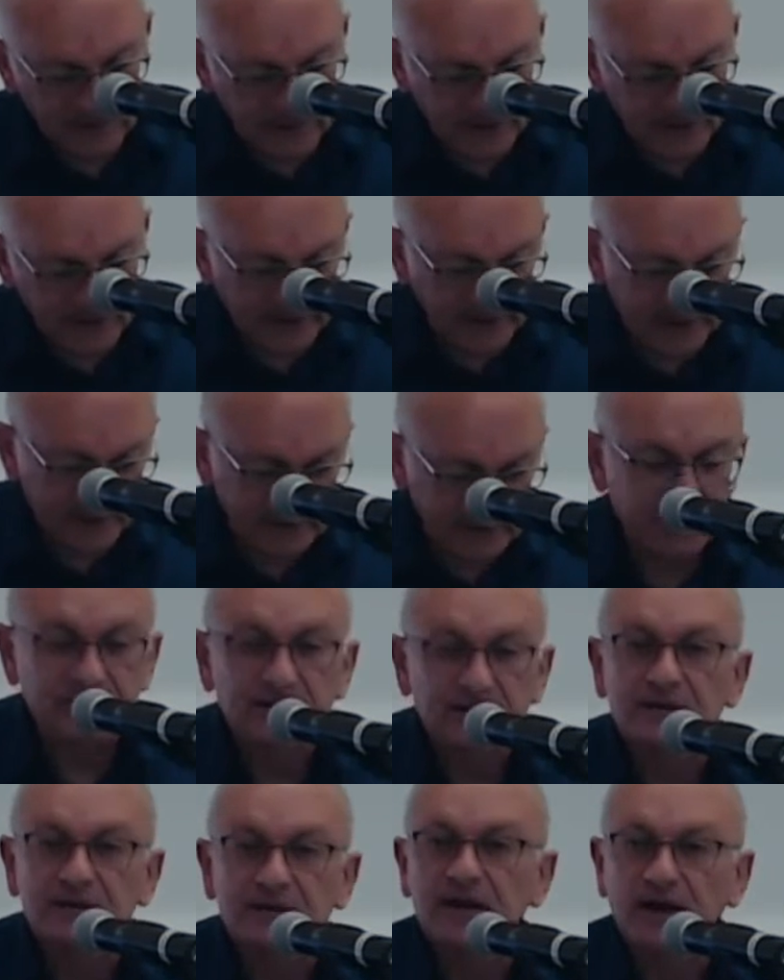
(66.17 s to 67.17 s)
and
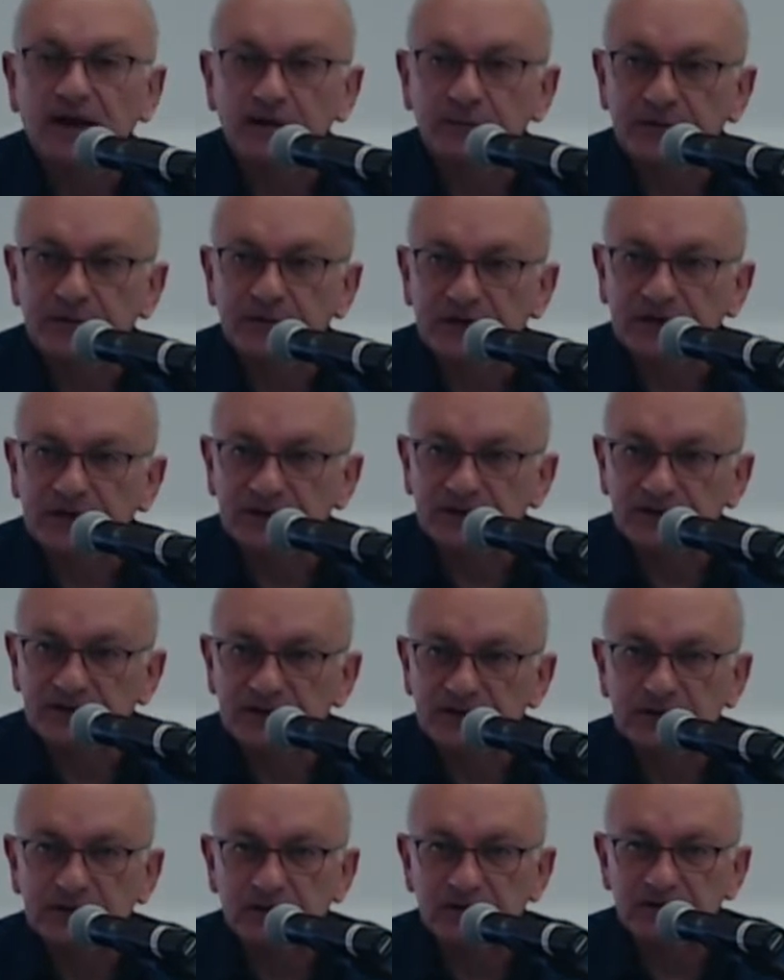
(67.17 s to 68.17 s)
directed the Armenian
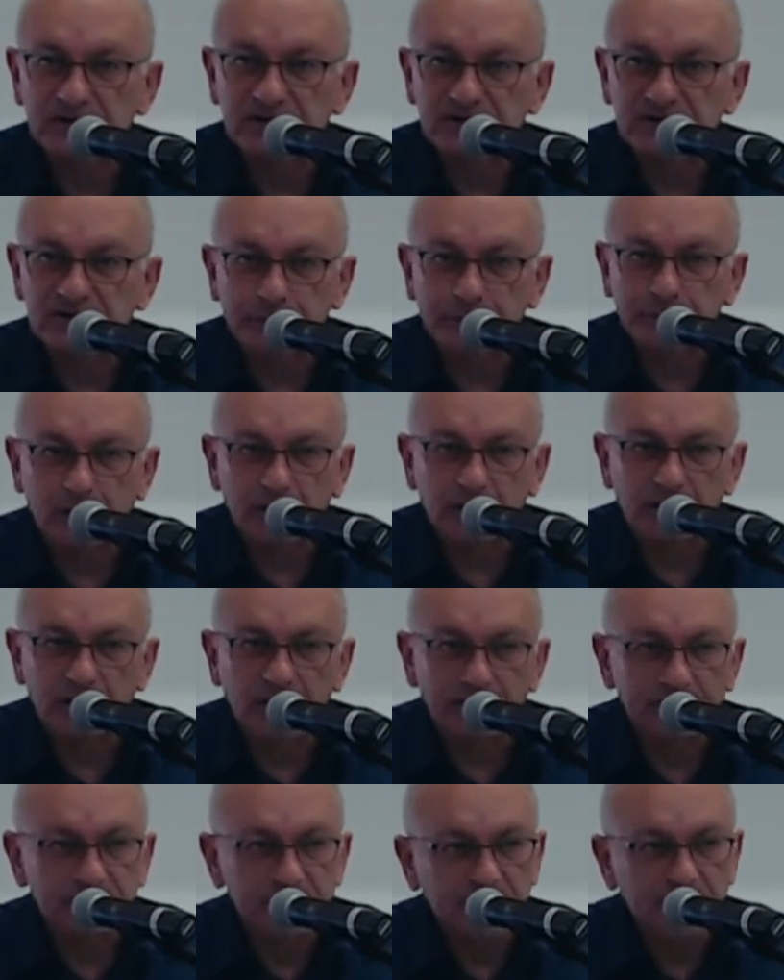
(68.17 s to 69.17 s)
Studies
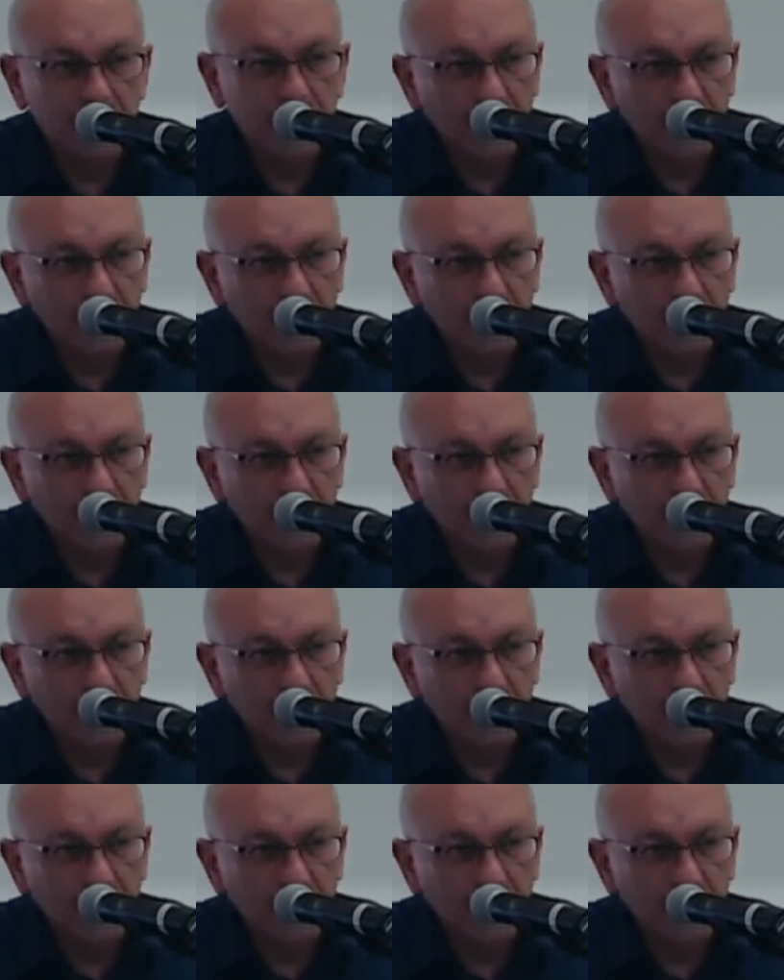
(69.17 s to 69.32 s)
program.